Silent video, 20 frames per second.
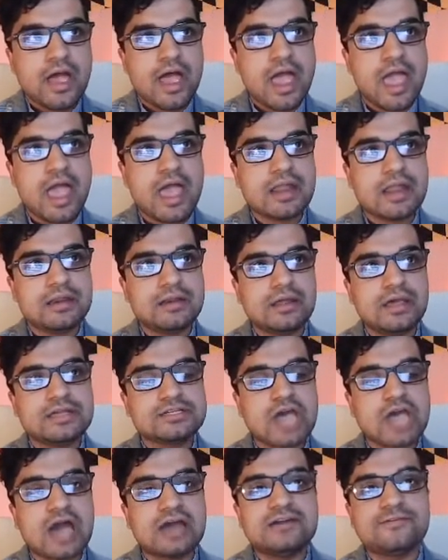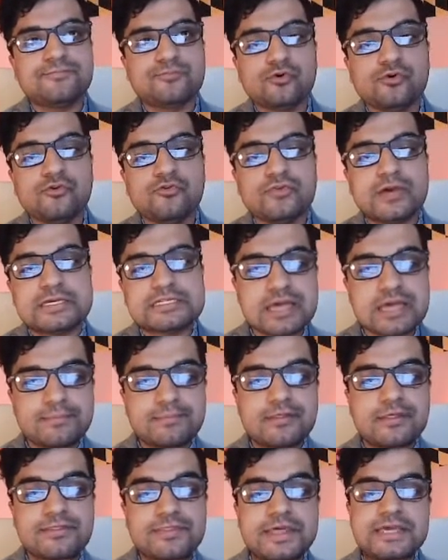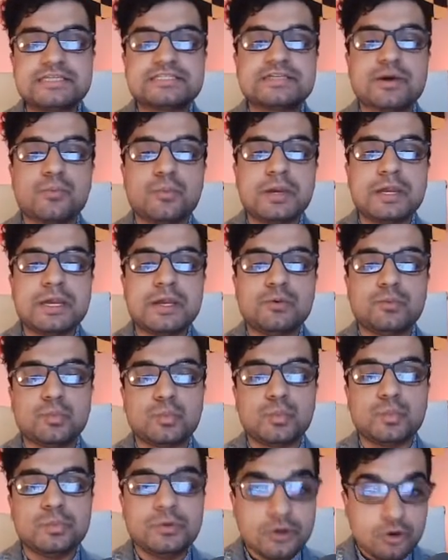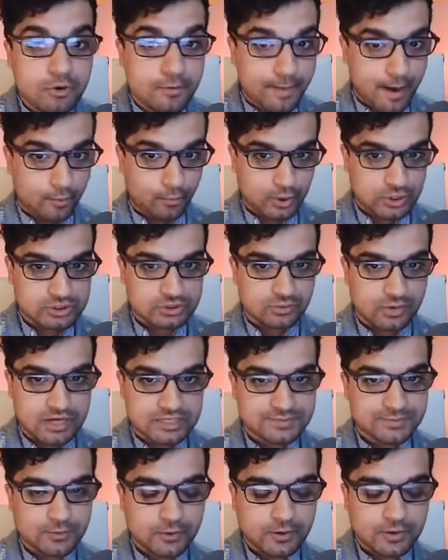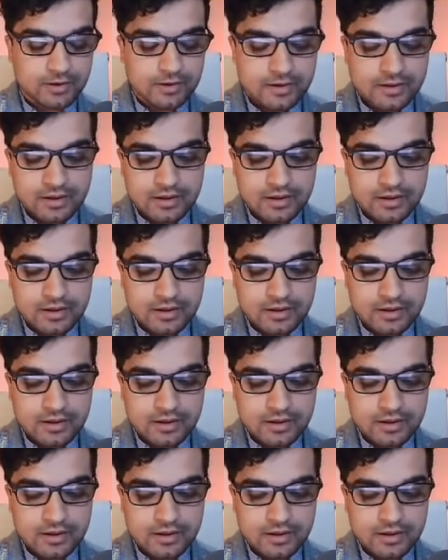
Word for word: and it's kind of proving some of the things that we knew about Russell Westbrook